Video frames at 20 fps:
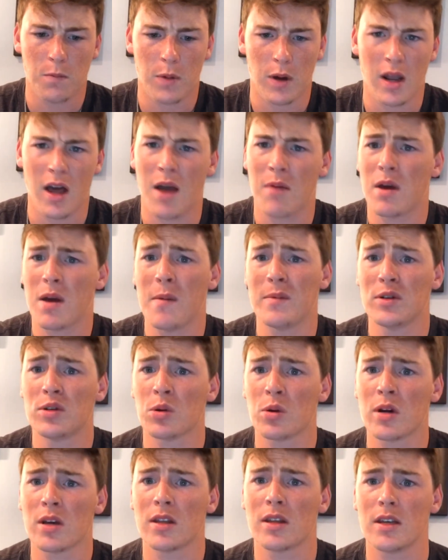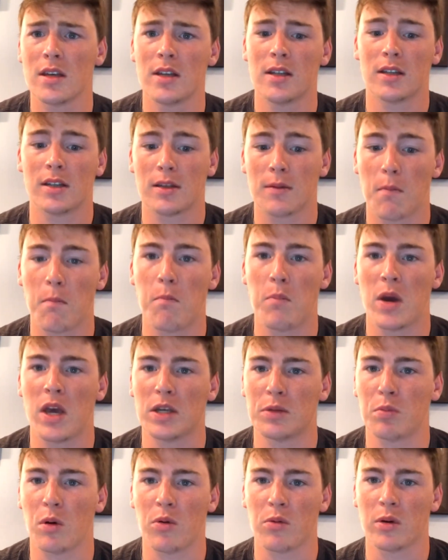But I'm, I'm enjoying these
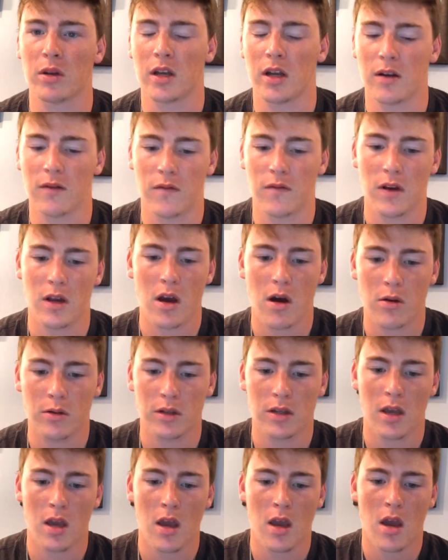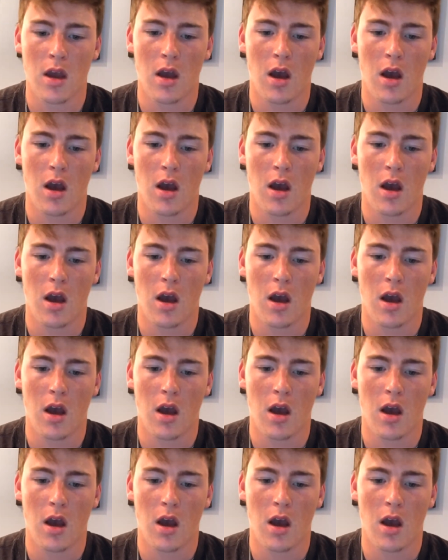baseball-related videos.